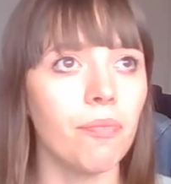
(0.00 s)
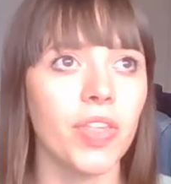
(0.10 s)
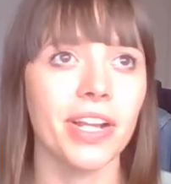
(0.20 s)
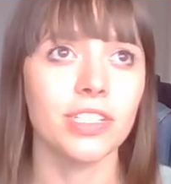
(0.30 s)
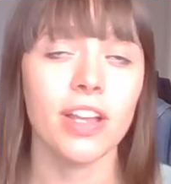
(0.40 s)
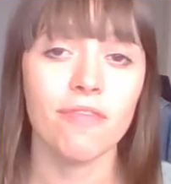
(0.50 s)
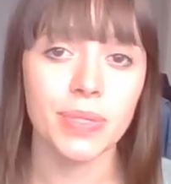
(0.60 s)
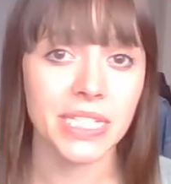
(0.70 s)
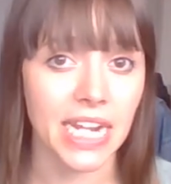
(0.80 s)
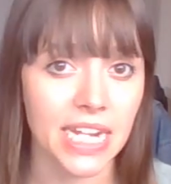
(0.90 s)
They also have
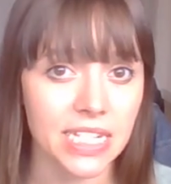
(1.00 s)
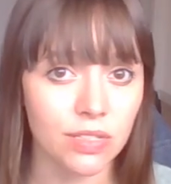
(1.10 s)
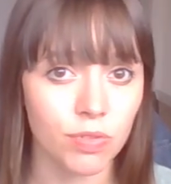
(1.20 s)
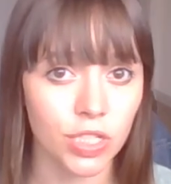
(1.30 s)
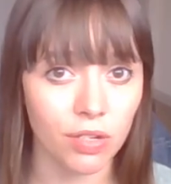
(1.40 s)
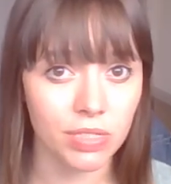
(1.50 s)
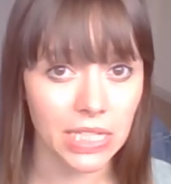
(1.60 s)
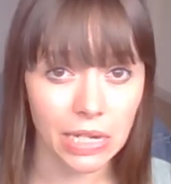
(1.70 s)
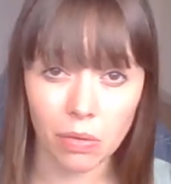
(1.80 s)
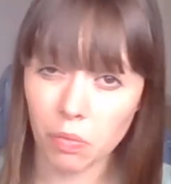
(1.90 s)
bidets, which I was
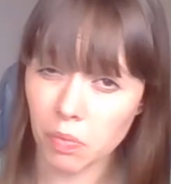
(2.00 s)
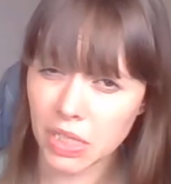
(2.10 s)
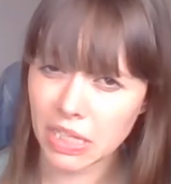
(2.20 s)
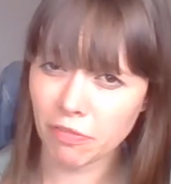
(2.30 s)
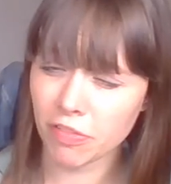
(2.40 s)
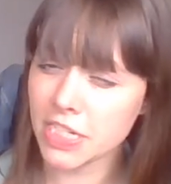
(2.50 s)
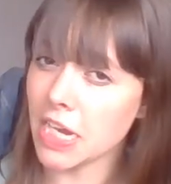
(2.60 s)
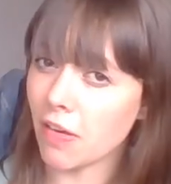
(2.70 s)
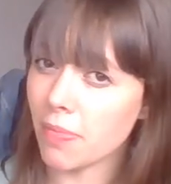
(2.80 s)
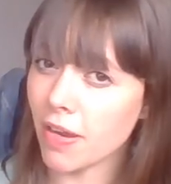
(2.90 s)
like really freaked
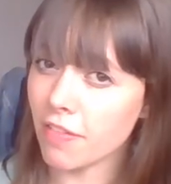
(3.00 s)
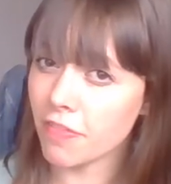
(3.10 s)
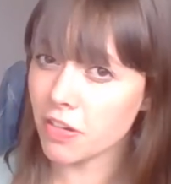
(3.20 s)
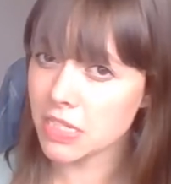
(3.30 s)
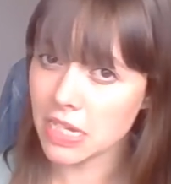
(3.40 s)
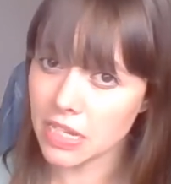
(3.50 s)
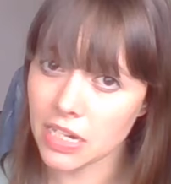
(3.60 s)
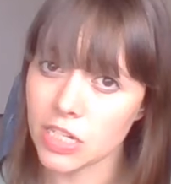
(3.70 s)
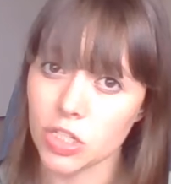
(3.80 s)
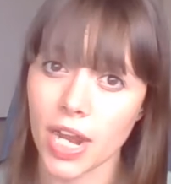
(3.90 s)
out about at first, and then
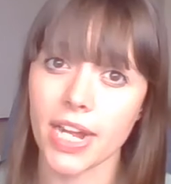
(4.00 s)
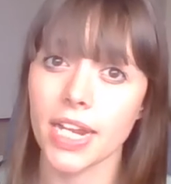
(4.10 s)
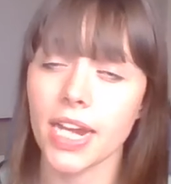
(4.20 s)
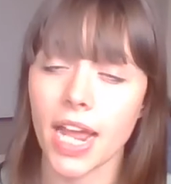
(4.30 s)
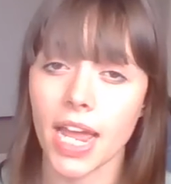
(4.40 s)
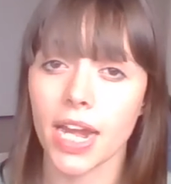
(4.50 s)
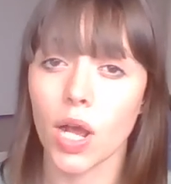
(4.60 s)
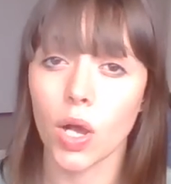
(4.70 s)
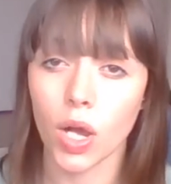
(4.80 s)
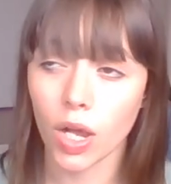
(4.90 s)
I tried it, and
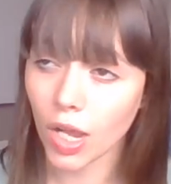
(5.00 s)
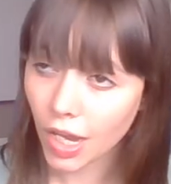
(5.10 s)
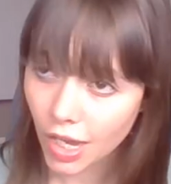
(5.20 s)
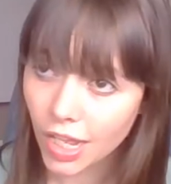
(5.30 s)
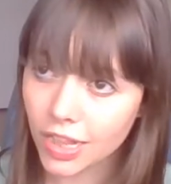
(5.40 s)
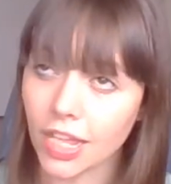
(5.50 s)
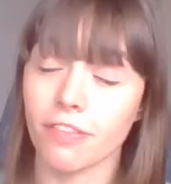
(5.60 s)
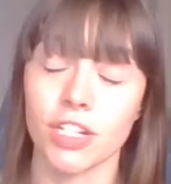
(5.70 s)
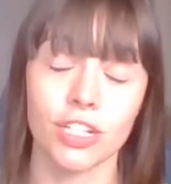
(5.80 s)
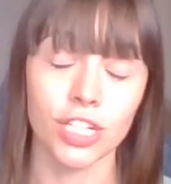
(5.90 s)

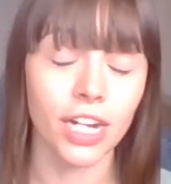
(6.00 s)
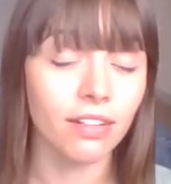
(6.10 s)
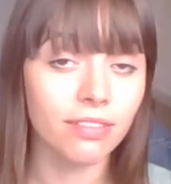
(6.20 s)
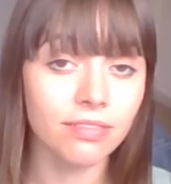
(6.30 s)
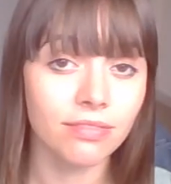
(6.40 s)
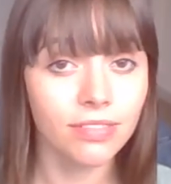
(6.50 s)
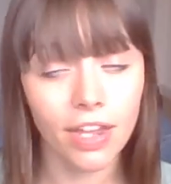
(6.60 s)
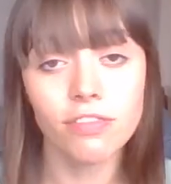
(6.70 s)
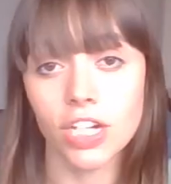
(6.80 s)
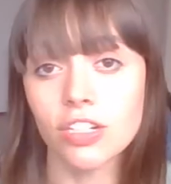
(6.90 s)
life changing.
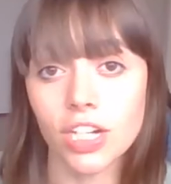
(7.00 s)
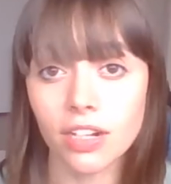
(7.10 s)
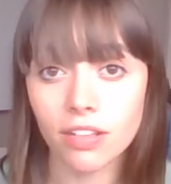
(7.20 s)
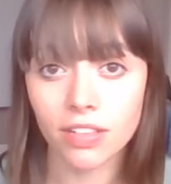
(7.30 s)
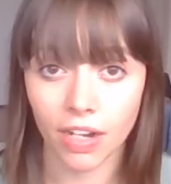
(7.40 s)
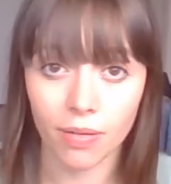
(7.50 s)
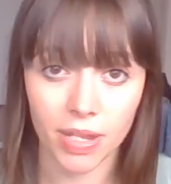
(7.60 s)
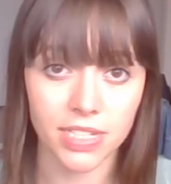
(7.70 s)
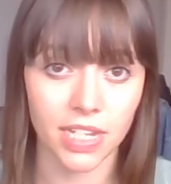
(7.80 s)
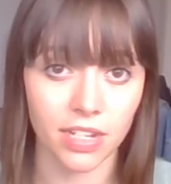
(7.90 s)
Life changing. They're
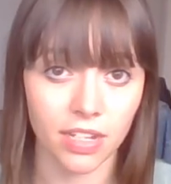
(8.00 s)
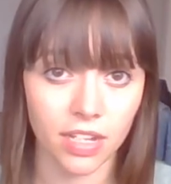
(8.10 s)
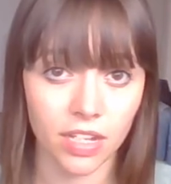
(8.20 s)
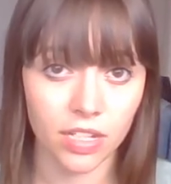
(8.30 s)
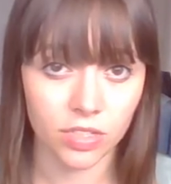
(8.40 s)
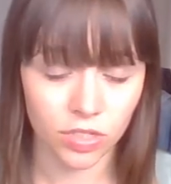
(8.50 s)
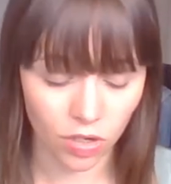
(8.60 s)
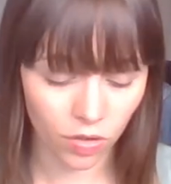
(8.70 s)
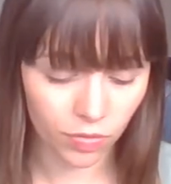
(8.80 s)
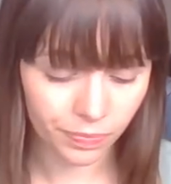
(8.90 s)
amazing.
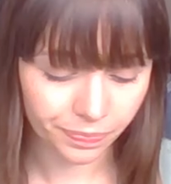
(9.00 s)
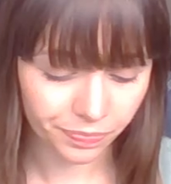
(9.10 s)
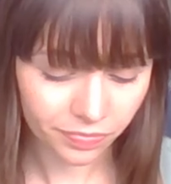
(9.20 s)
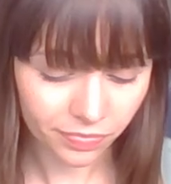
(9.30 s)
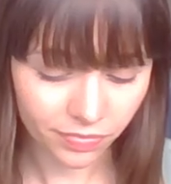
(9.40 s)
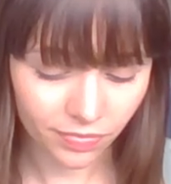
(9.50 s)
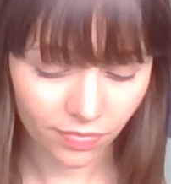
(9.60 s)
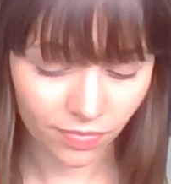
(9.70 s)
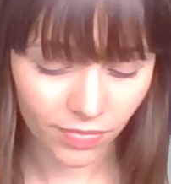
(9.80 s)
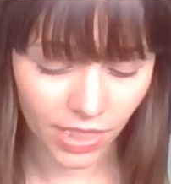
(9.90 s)
So,
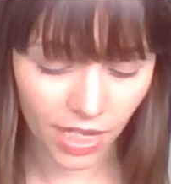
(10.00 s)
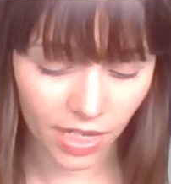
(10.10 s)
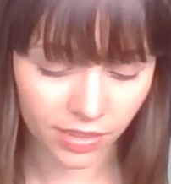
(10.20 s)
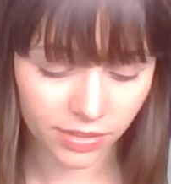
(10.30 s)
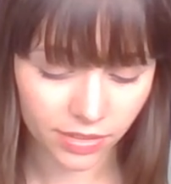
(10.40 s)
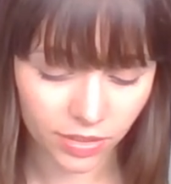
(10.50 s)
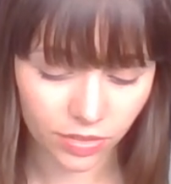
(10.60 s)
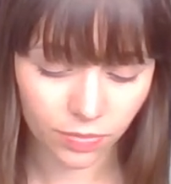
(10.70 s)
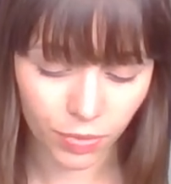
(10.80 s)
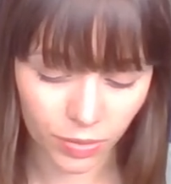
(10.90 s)
yeah,
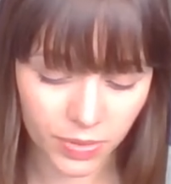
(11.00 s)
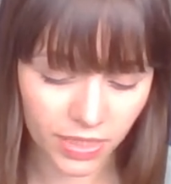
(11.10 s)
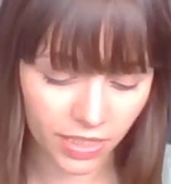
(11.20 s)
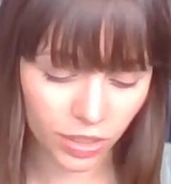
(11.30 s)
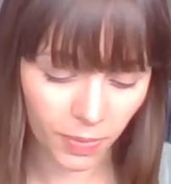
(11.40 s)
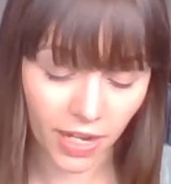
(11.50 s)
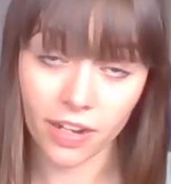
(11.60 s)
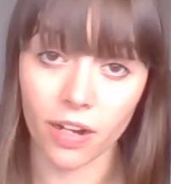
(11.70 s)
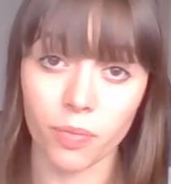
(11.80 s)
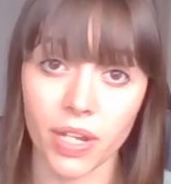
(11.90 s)
poops in
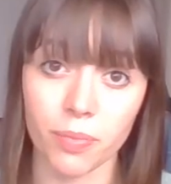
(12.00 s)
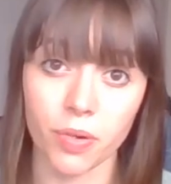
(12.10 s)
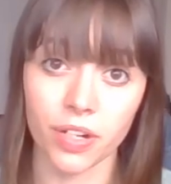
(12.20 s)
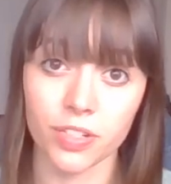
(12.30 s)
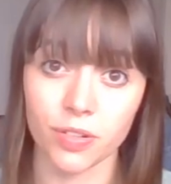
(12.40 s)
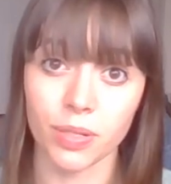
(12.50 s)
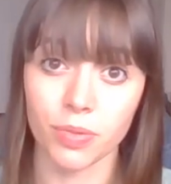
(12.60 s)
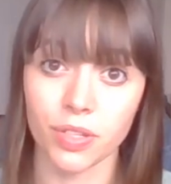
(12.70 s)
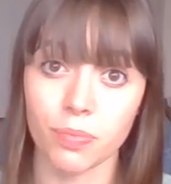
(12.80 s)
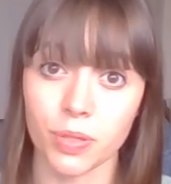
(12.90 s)
Japan are way more
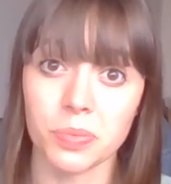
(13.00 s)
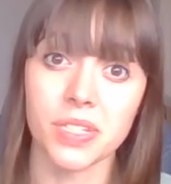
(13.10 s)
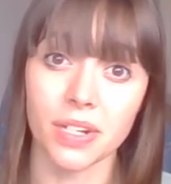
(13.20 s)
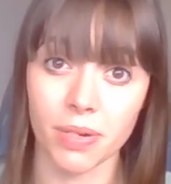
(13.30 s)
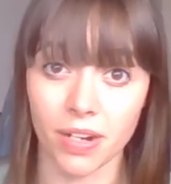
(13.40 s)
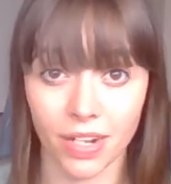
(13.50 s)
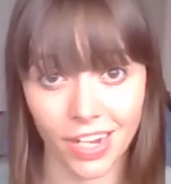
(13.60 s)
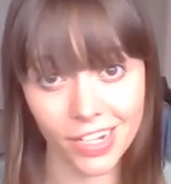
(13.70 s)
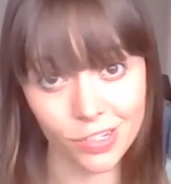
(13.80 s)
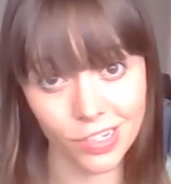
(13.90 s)
enjoyable than poops in America,
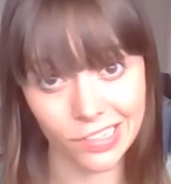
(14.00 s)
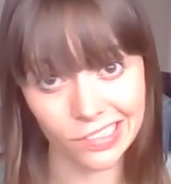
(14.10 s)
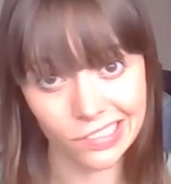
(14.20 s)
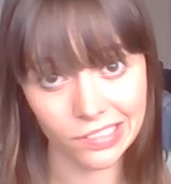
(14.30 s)
Adrian.